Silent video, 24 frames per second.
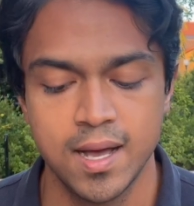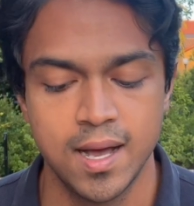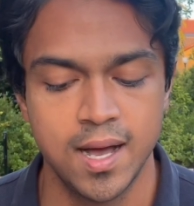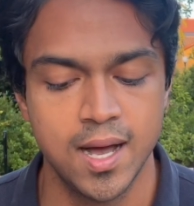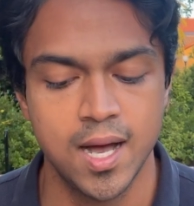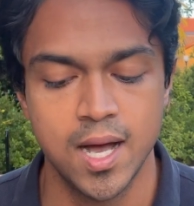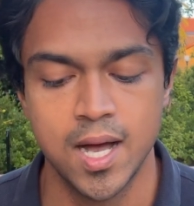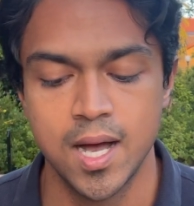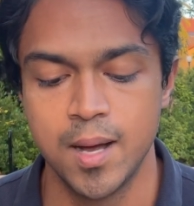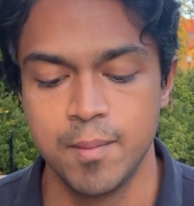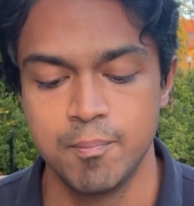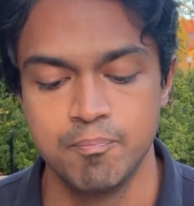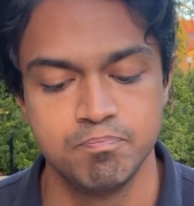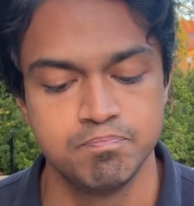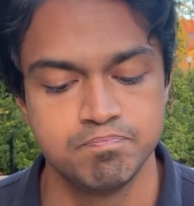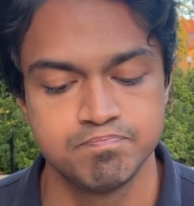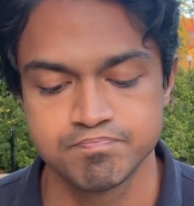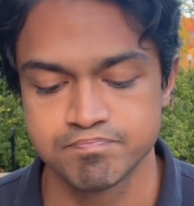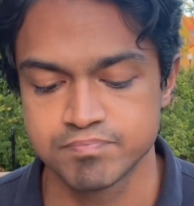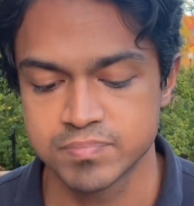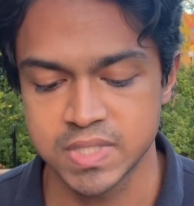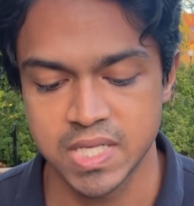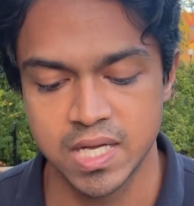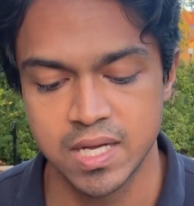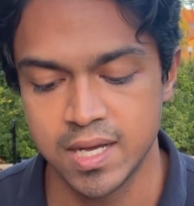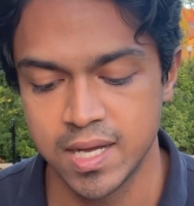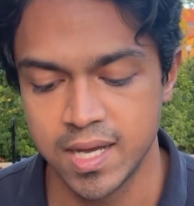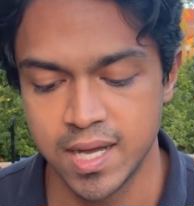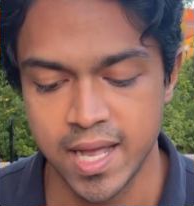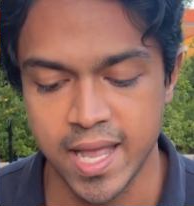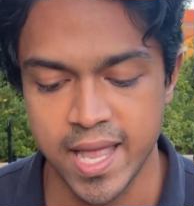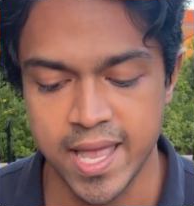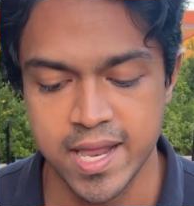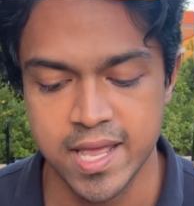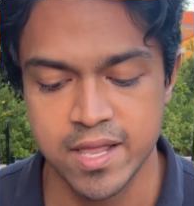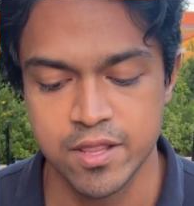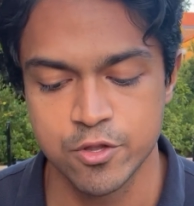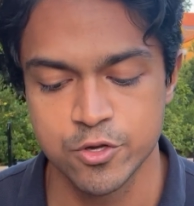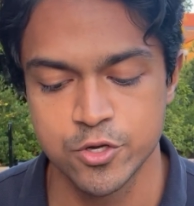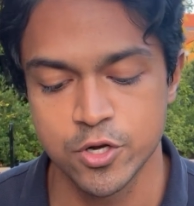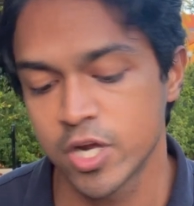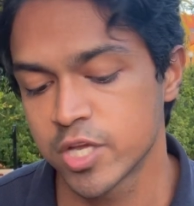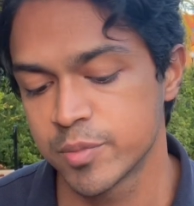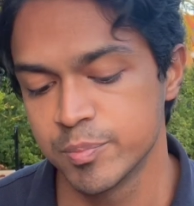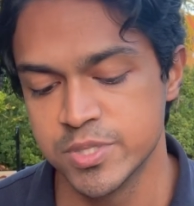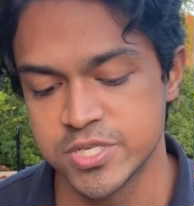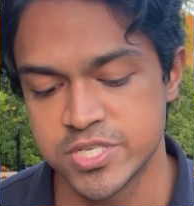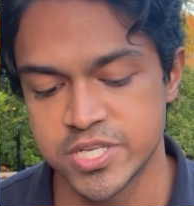and the
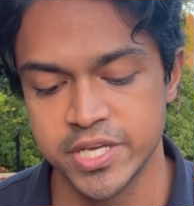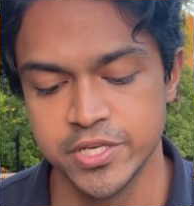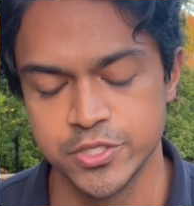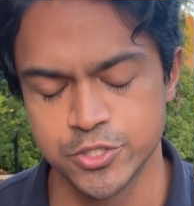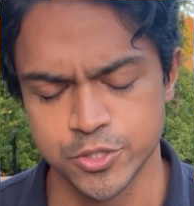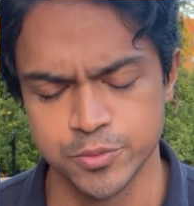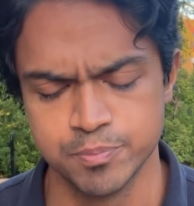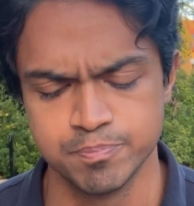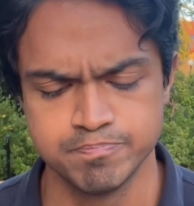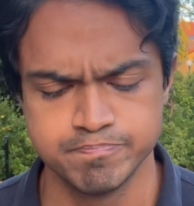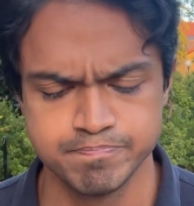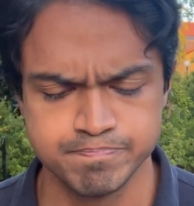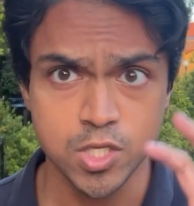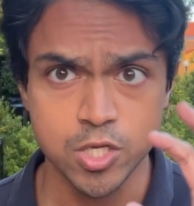documentation.